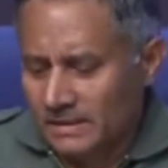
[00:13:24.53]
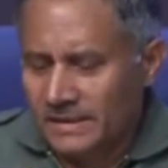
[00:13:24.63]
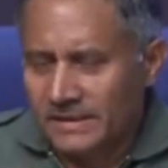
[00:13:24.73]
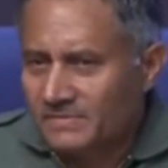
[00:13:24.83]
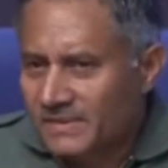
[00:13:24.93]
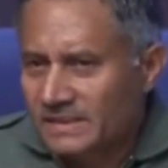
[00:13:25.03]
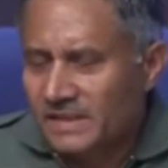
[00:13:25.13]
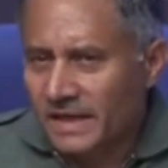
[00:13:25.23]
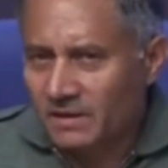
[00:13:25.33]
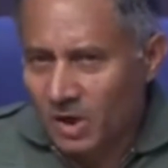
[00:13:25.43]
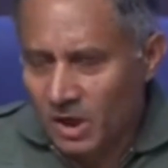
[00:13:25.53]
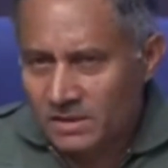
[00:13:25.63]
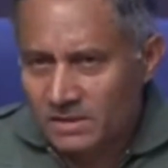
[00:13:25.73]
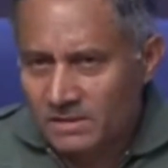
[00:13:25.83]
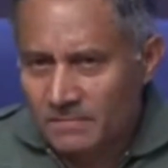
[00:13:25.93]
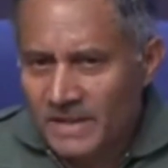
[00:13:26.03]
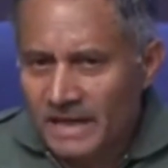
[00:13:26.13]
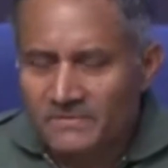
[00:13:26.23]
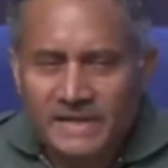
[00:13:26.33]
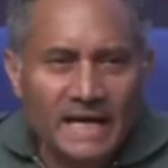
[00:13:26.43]
the difference here was
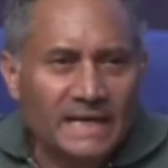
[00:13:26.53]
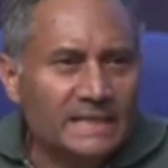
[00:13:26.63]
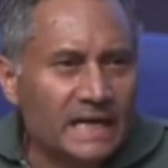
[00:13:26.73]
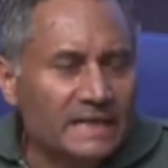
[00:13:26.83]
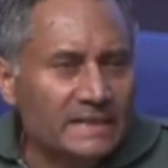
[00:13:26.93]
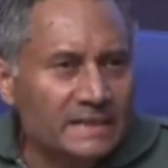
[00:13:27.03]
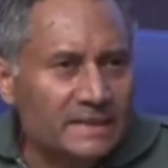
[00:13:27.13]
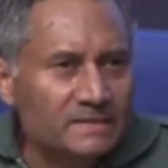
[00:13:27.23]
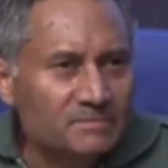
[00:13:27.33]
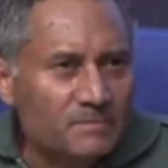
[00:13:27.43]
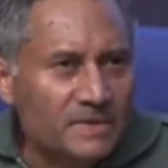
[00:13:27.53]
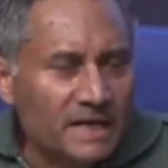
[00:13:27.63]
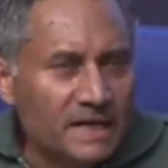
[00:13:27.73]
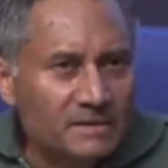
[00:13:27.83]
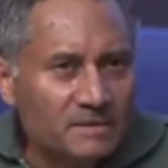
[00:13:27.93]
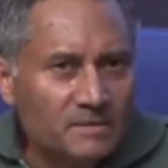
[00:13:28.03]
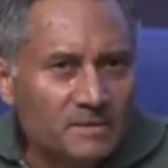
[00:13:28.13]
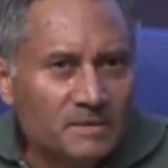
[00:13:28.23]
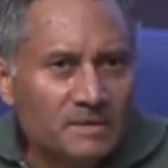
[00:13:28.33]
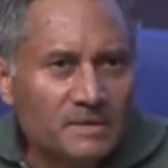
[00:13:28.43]
that we had targeted
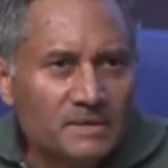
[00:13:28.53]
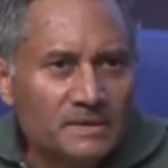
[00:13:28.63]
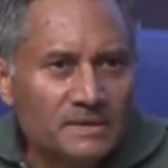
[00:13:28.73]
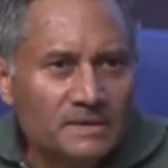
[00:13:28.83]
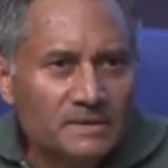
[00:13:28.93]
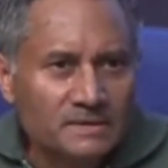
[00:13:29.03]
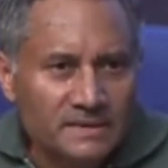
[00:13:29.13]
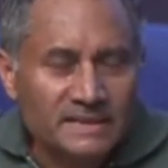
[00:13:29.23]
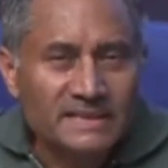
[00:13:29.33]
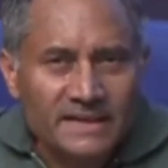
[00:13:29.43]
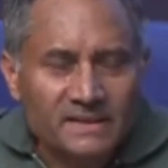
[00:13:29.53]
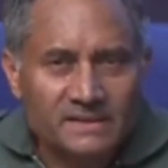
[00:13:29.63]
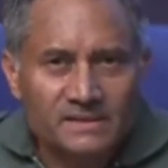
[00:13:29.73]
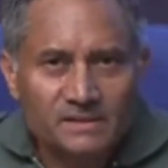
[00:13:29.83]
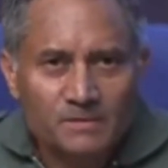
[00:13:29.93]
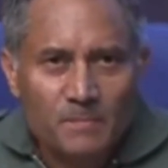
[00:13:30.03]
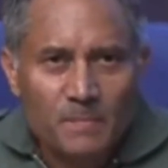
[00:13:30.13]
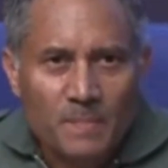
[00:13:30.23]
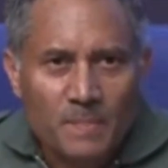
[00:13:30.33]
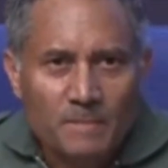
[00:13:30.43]
the terrorists.
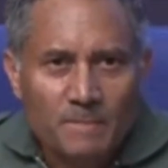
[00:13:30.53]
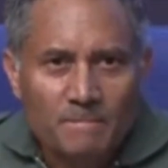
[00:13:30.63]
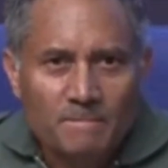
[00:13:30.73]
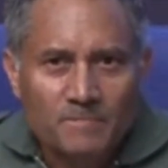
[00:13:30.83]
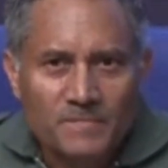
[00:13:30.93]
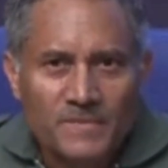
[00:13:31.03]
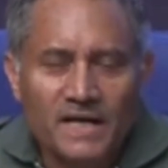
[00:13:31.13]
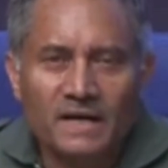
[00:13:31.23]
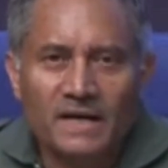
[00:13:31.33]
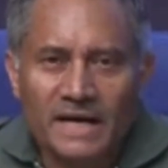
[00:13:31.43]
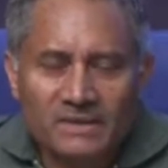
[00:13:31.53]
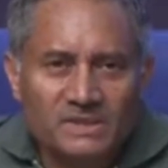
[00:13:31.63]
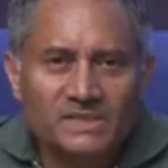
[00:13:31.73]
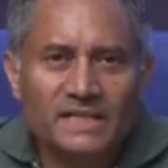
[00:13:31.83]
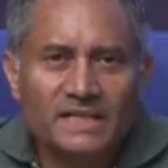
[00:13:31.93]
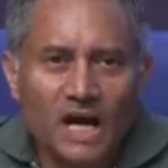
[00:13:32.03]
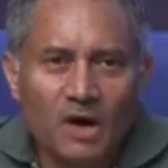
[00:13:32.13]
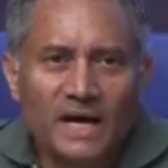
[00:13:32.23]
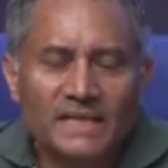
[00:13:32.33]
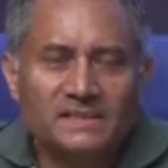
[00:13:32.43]
The adversary
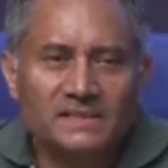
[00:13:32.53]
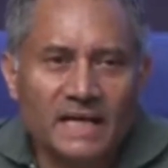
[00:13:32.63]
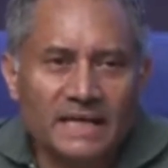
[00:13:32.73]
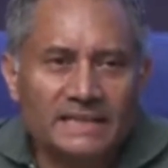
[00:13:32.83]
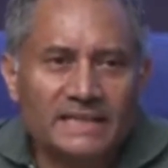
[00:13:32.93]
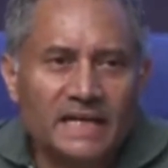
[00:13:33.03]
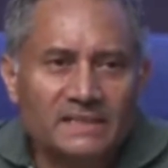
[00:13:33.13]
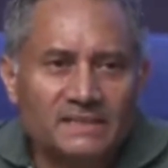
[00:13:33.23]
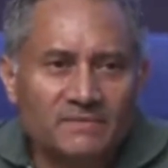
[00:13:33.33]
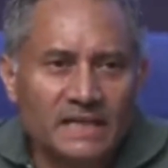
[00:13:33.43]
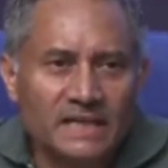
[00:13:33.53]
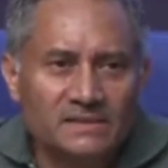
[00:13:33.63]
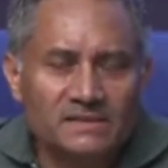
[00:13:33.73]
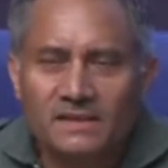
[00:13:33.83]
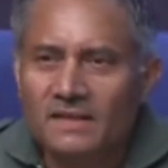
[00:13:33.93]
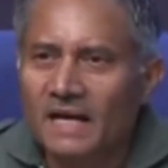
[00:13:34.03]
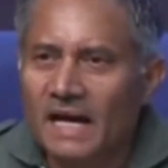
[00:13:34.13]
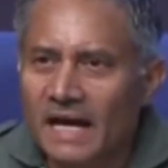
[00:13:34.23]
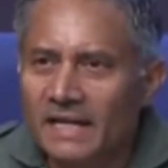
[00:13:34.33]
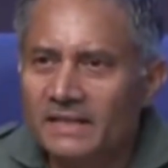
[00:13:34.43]
now has targeted our civilians
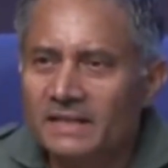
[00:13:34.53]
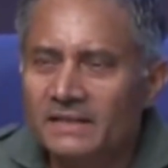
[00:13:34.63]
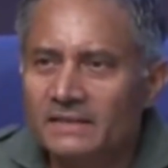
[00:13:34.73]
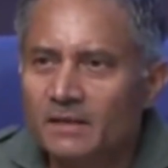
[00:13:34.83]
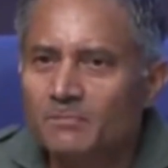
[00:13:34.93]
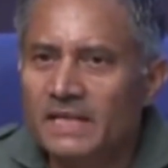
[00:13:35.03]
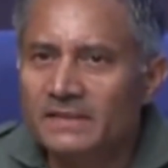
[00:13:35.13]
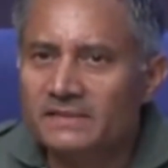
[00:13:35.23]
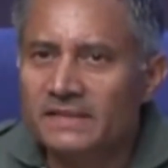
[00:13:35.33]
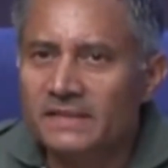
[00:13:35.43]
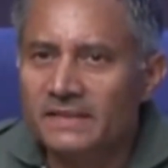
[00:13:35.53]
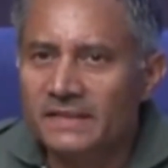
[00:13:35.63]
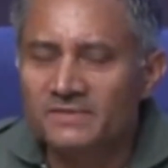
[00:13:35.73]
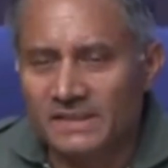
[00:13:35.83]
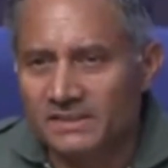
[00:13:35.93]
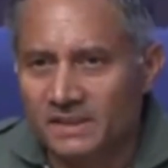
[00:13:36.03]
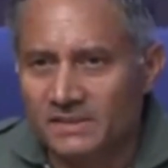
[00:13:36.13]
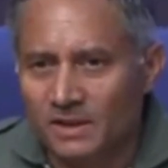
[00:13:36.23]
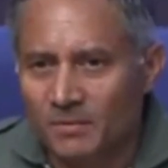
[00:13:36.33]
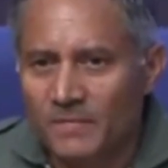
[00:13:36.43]
and the military
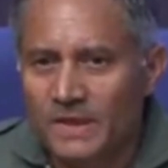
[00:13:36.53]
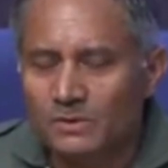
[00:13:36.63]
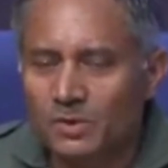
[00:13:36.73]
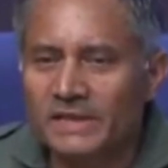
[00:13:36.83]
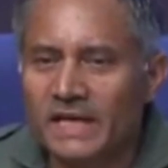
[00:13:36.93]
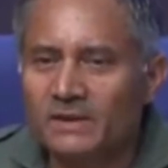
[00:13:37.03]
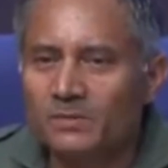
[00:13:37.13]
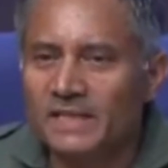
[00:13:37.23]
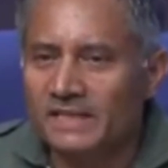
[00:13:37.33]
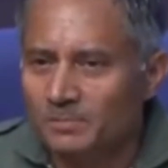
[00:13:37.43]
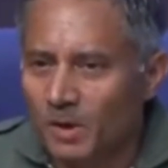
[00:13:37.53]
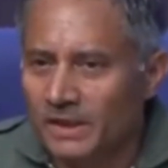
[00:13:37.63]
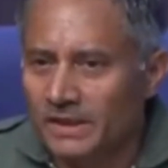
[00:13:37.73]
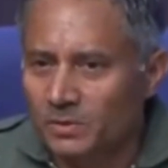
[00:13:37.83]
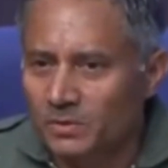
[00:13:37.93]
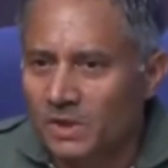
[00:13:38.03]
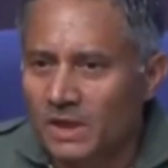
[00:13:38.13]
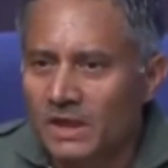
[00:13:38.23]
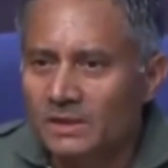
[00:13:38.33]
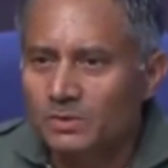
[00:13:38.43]
infrastructure. So it had to be responded to.
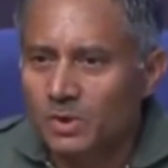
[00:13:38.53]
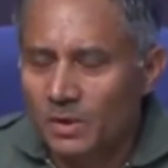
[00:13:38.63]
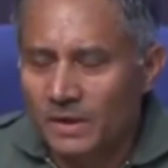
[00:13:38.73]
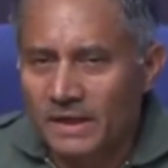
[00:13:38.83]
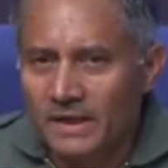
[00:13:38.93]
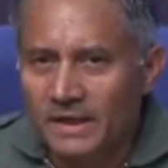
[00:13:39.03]
So